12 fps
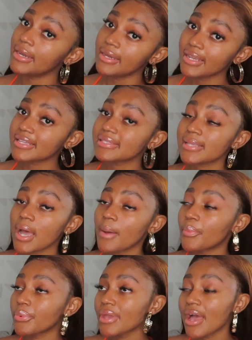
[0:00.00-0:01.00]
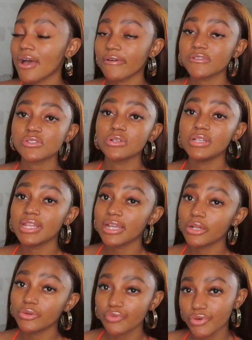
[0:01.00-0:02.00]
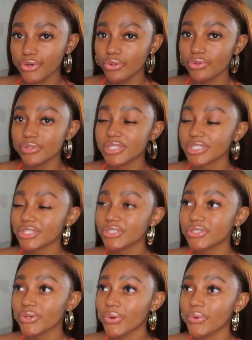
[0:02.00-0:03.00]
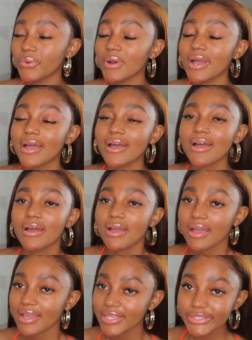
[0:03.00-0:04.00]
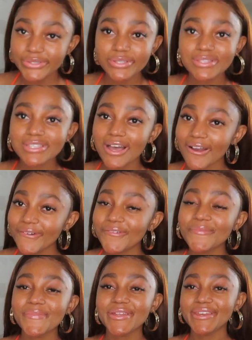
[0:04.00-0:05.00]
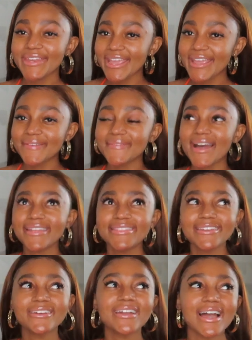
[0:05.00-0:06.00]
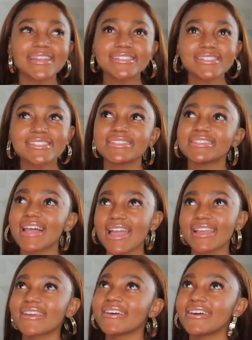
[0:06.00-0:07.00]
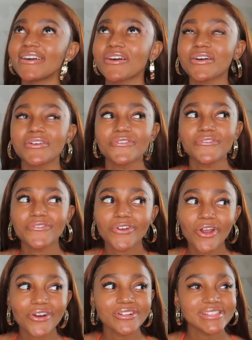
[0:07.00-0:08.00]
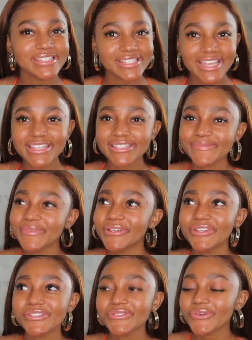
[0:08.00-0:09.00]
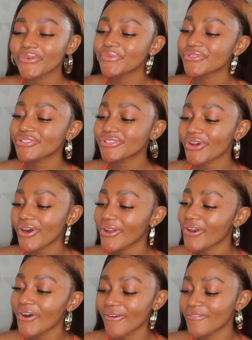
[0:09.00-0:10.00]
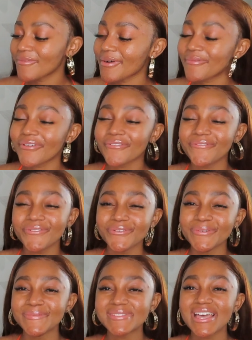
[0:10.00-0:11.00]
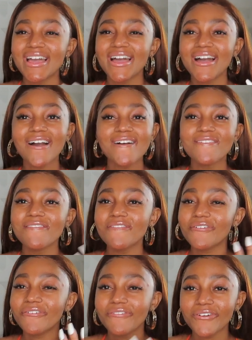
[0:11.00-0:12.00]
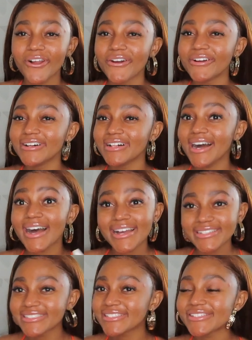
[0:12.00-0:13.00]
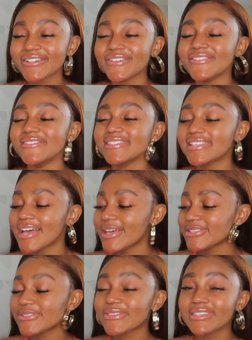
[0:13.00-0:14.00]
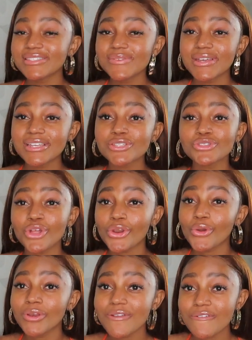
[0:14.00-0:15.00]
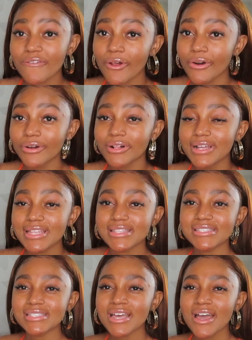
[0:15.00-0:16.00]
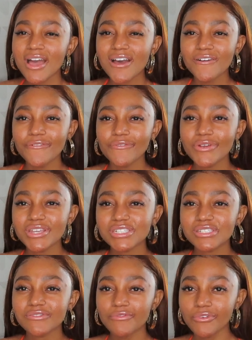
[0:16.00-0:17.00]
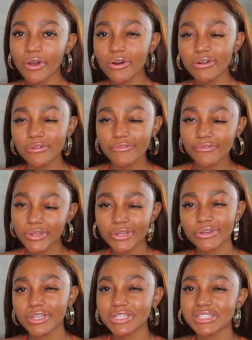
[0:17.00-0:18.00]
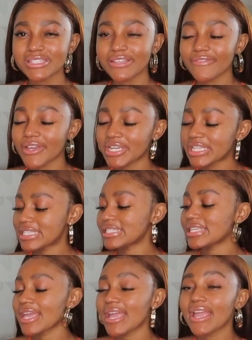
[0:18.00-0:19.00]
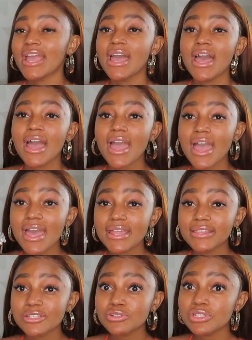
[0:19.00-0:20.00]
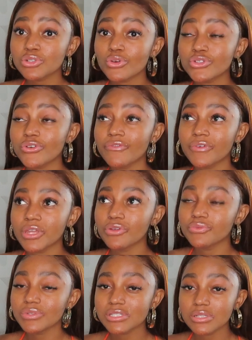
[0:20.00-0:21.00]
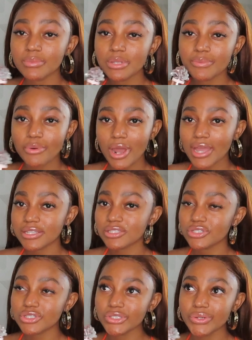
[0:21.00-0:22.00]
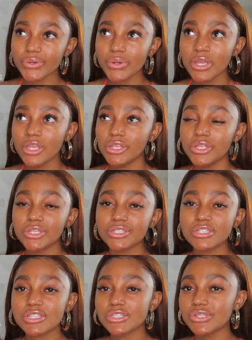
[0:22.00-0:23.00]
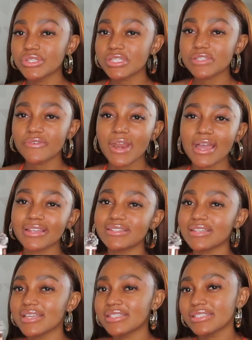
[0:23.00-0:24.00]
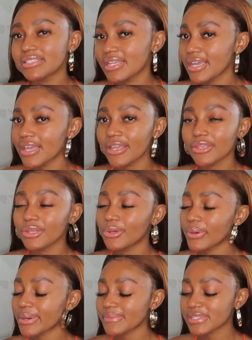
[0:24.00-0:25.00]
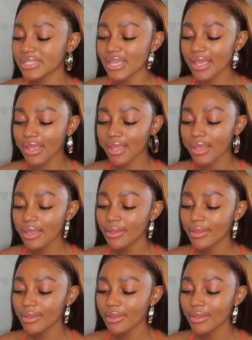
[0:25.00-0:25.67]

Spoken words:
Next up, we have Soleil Rose. So as you can tell from the name, I think I just like floral scents because almost all of my perfumes have floral undertones. So this one is not only floral, it's a fresh floral fragrance, if I could say. And this one's also very reasonably priced, so you could just use this for like day to day, you know what I'm saying?